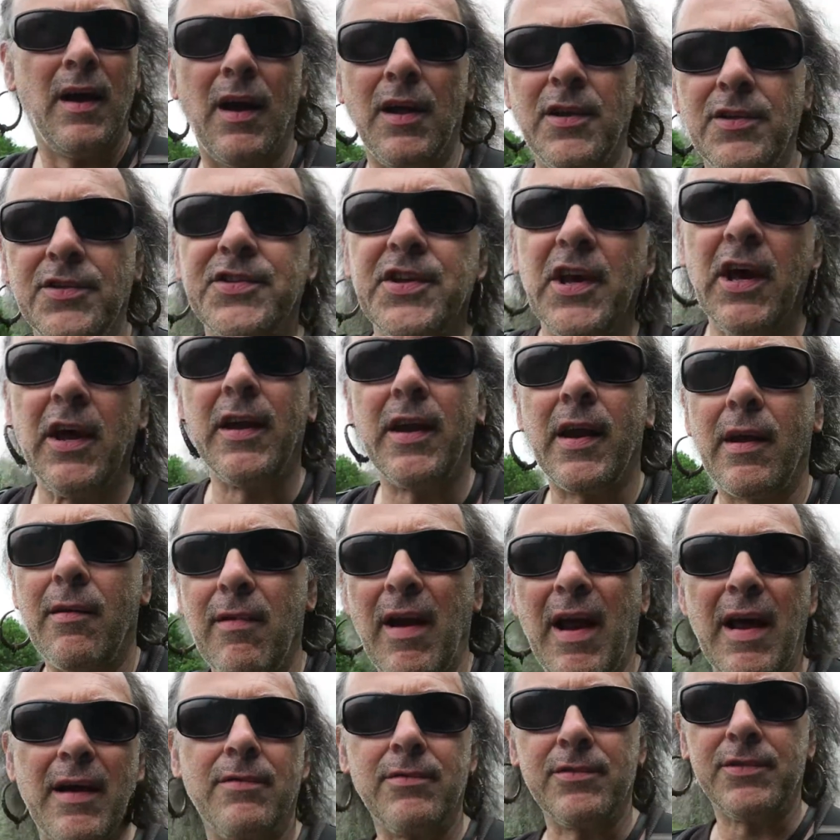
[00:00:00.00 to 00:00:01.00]
and
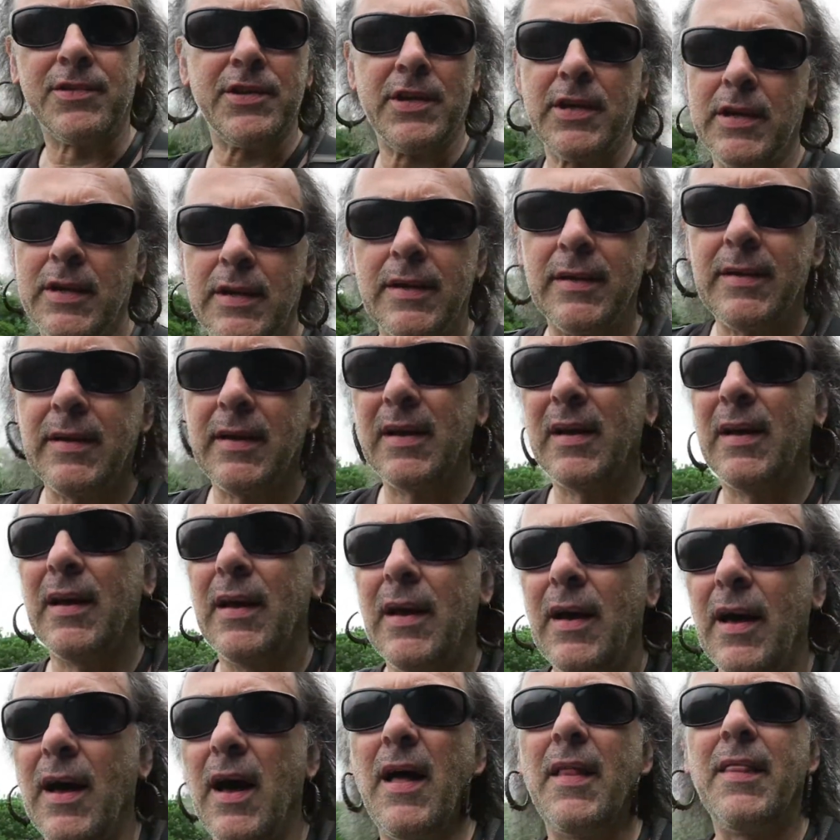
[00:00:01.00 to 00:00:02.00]
turning round,
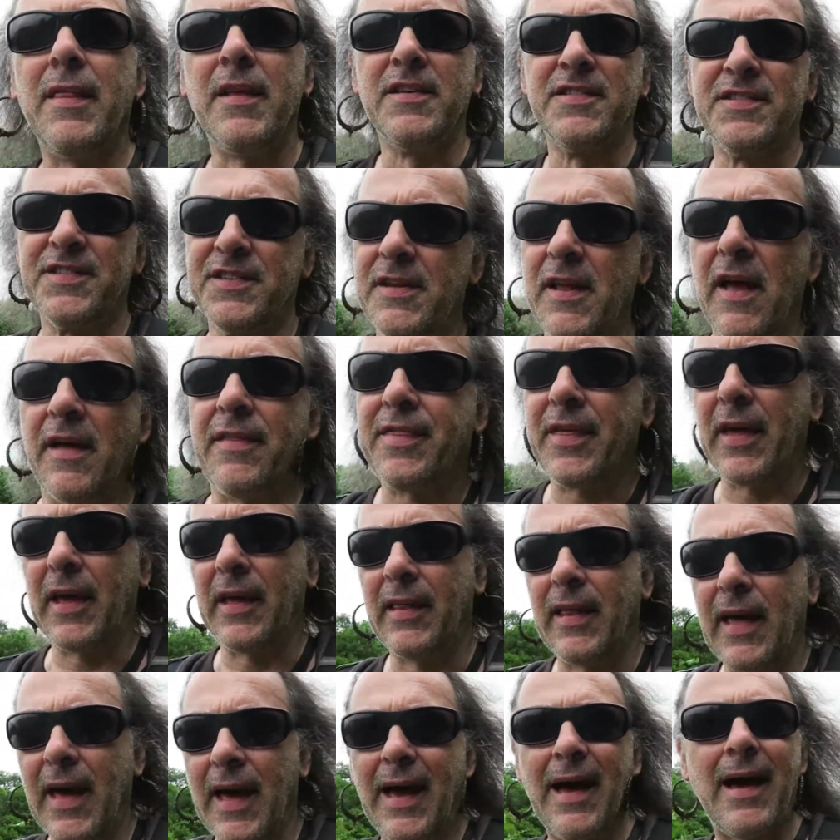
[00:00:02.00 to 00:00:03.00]
and there's
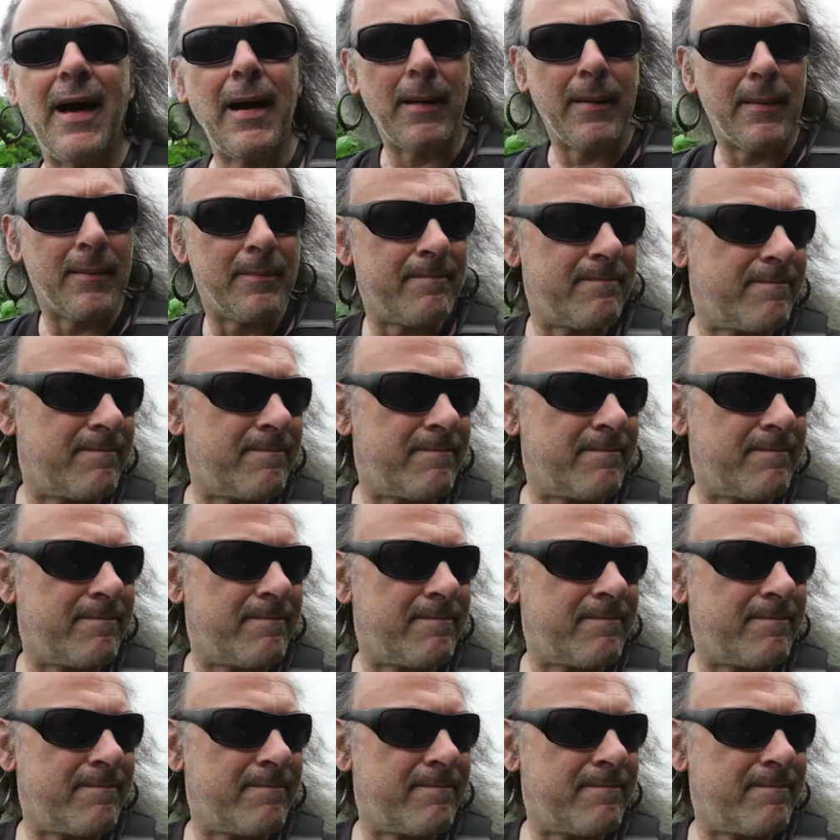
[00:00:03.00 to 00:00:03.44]
nothing there.